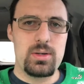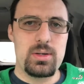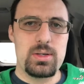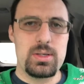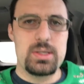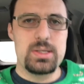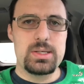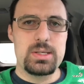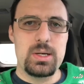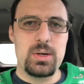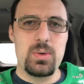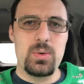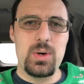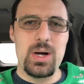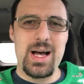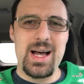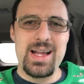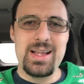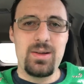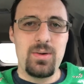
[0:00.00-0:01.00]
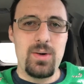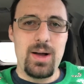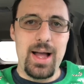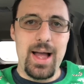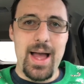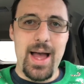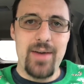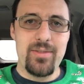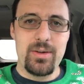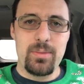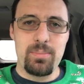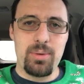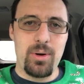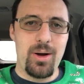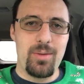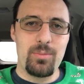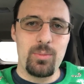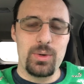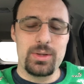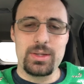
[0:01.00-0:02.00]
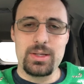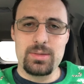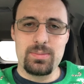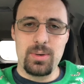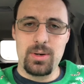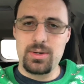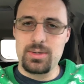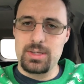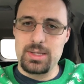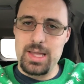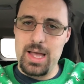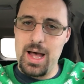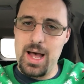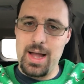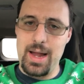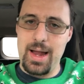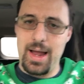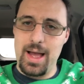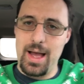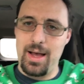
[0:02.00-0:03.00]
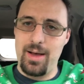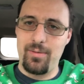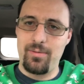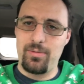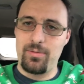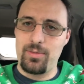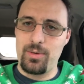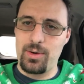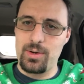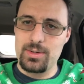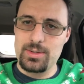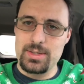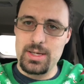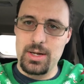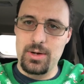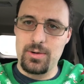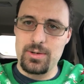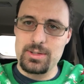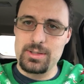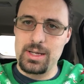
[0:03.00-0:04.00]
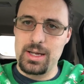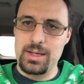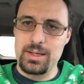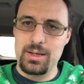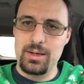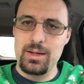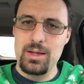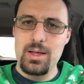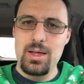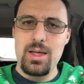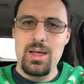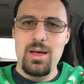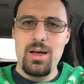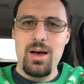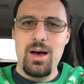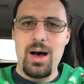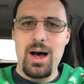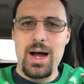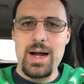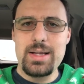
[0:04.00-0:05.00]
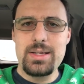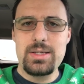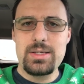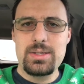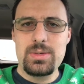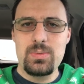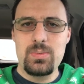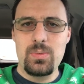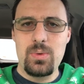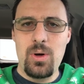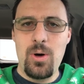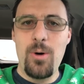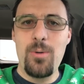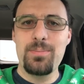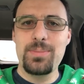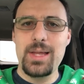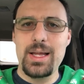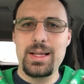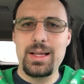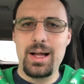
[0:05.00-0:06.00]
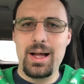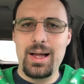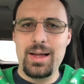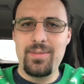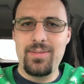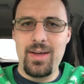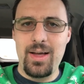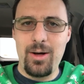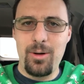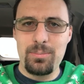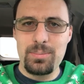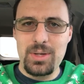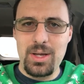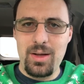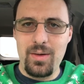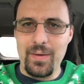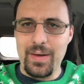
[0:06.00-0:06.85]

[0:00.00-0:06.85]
So, I don't have a problem with this person that I have for Secret Santa. I just hope that I've helped y'all